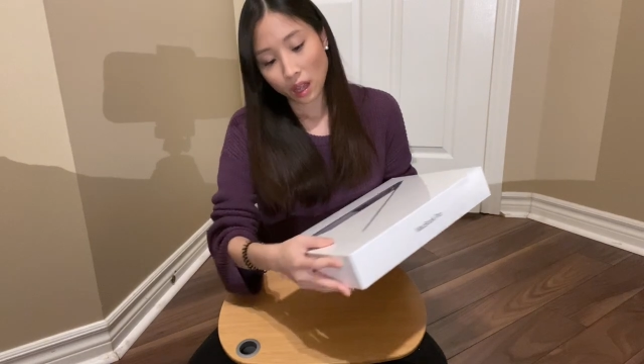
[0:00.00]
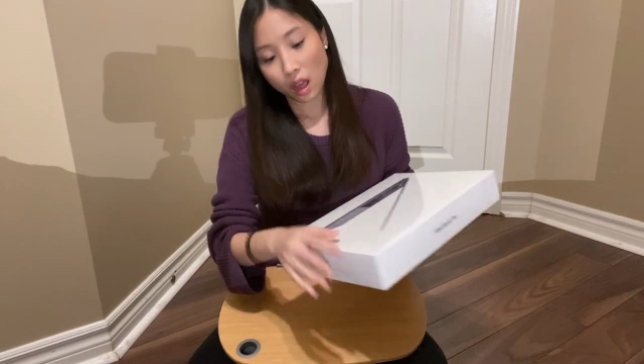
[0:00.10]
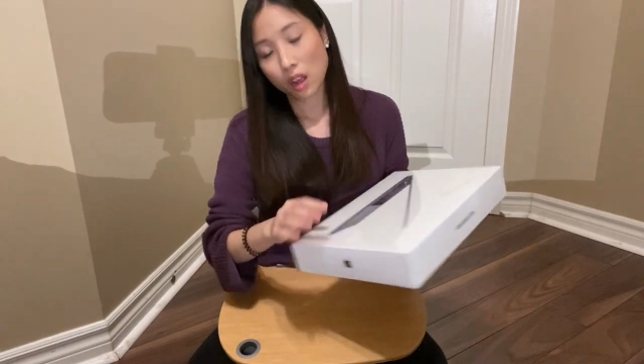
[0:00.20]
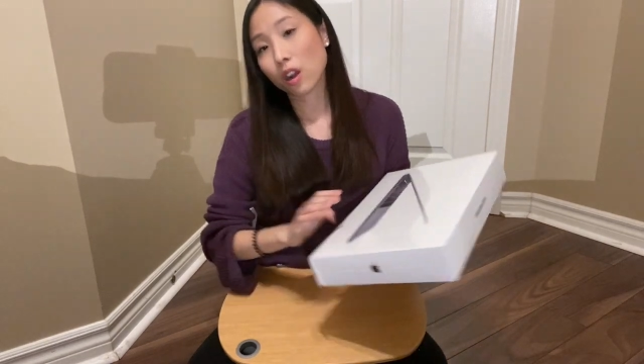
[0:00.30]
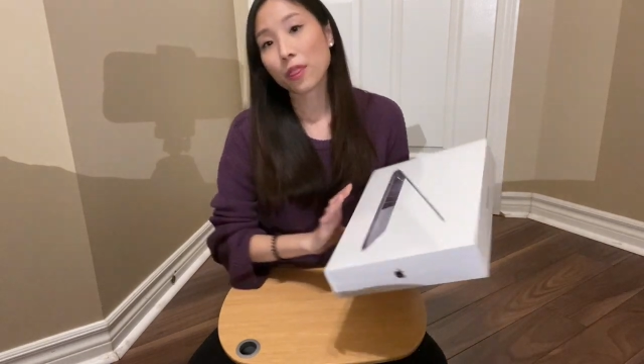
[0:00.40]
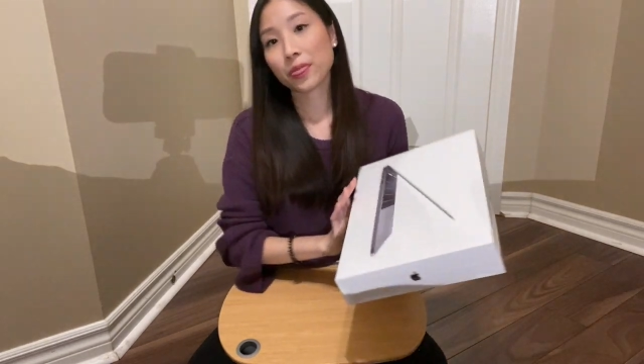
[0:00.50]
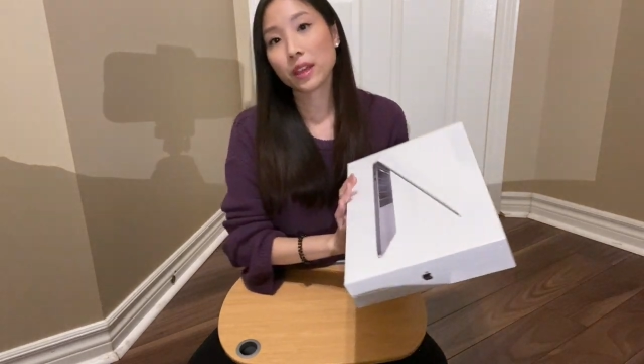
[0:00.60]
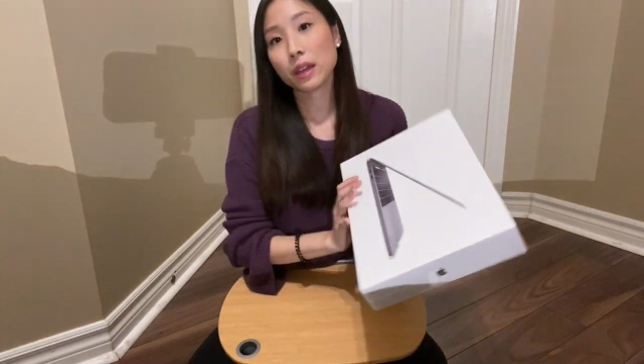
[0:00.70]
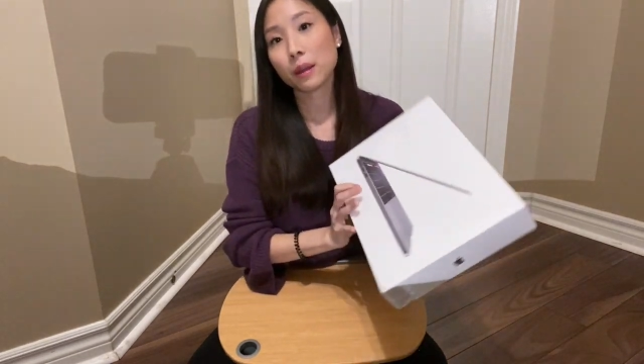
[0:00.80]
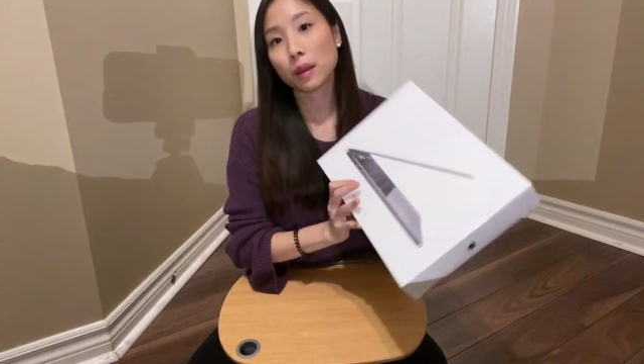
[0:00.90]
I got
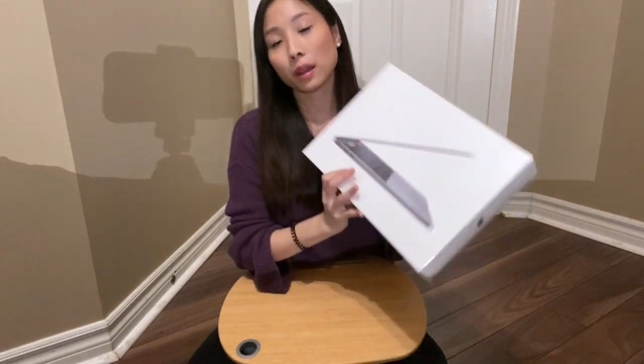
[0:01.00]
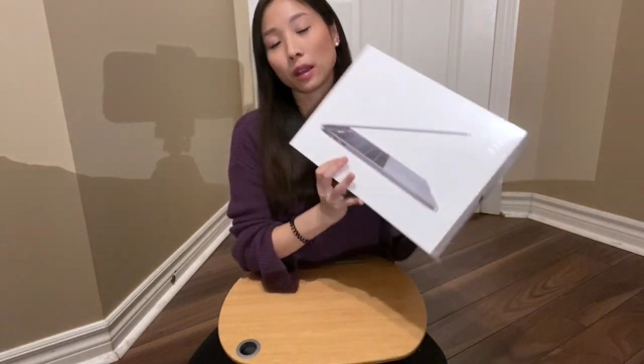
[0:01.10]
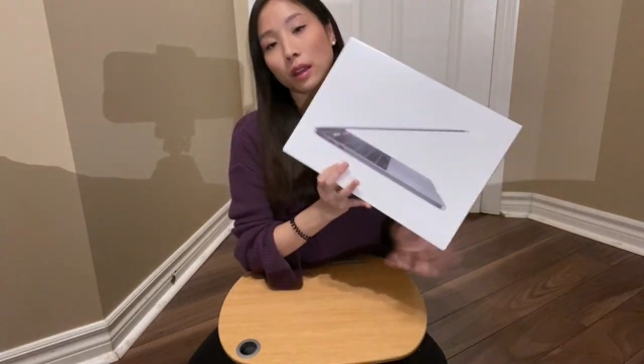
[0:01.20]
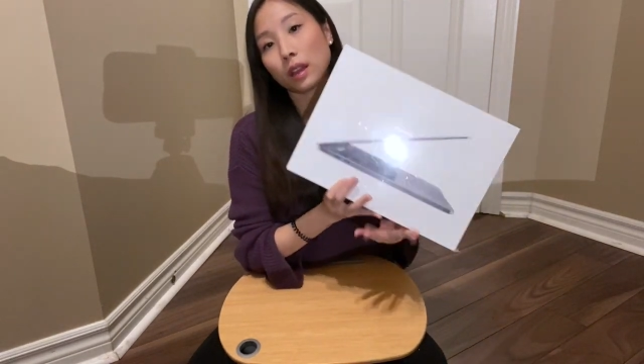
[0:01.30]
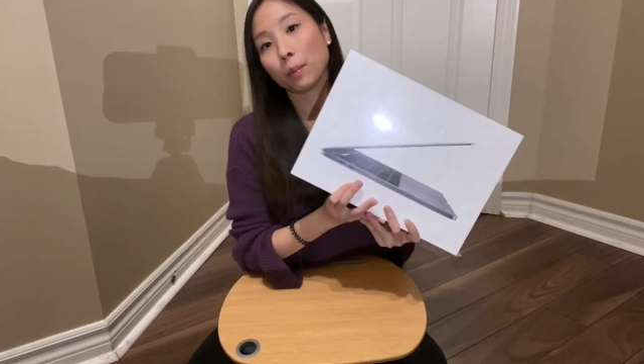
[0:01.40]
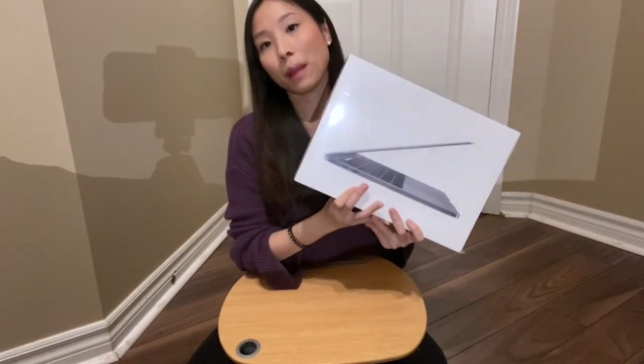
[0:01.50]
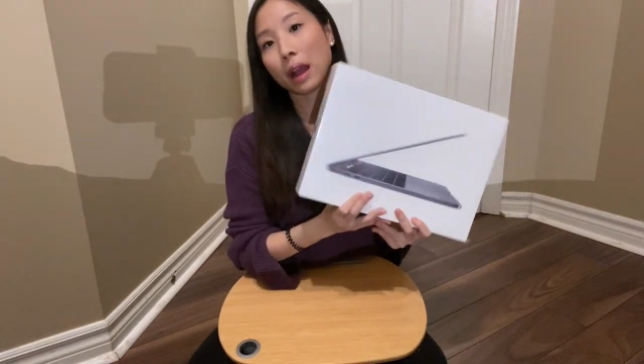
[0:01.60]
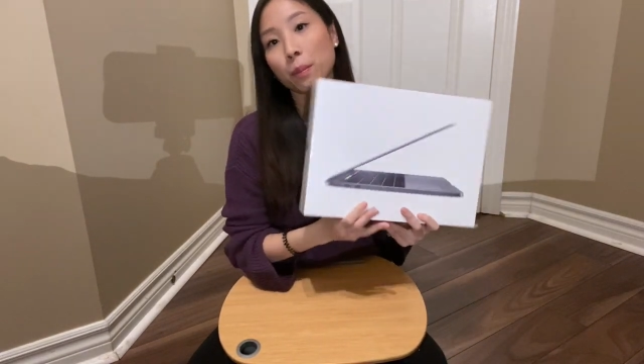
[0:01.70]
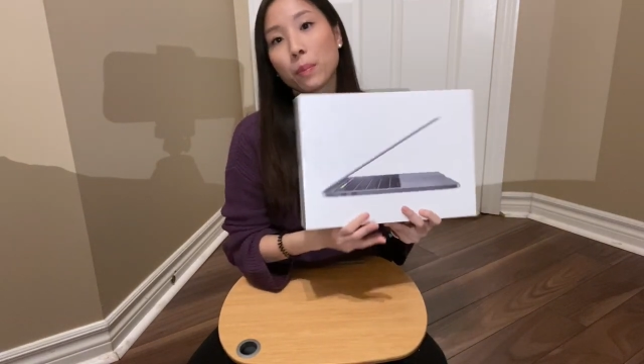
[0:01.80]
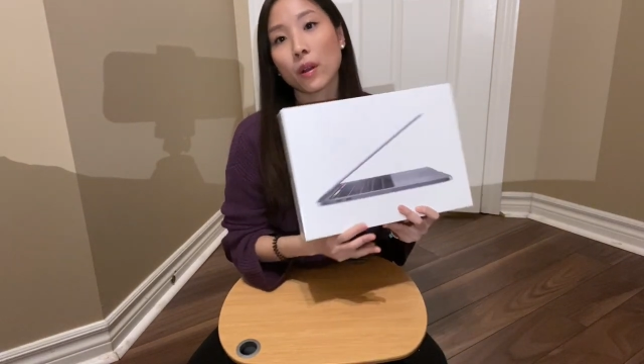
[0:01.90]
the
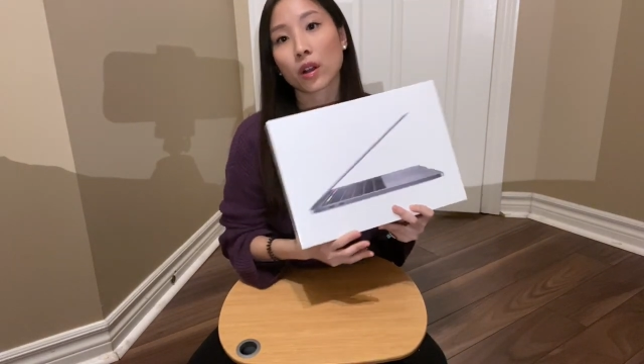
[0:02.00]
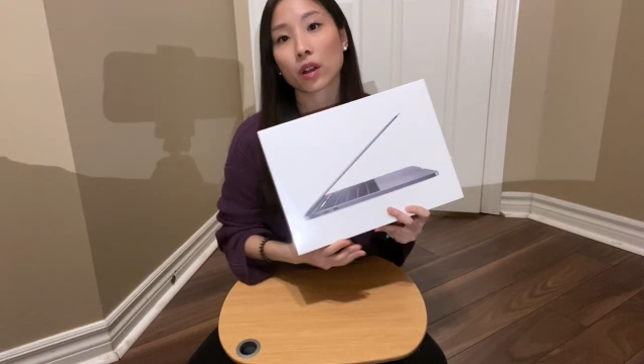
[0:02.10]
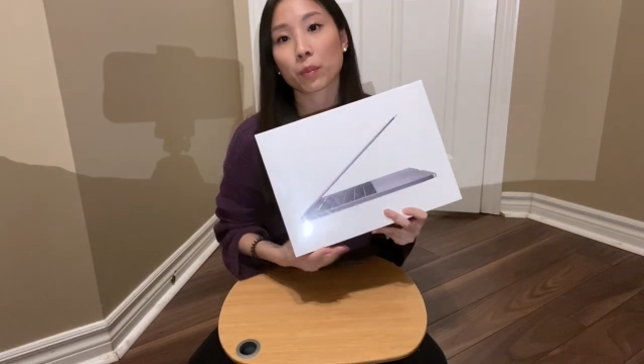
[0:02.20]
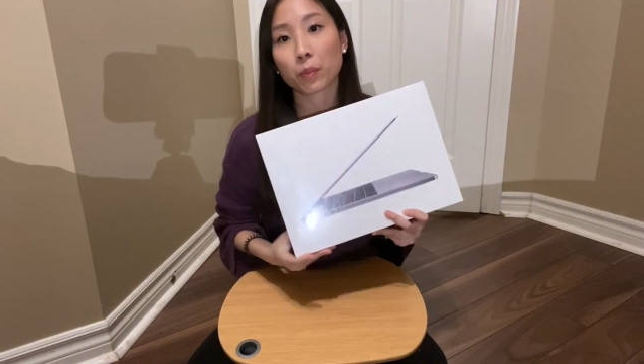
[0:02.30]
MacBook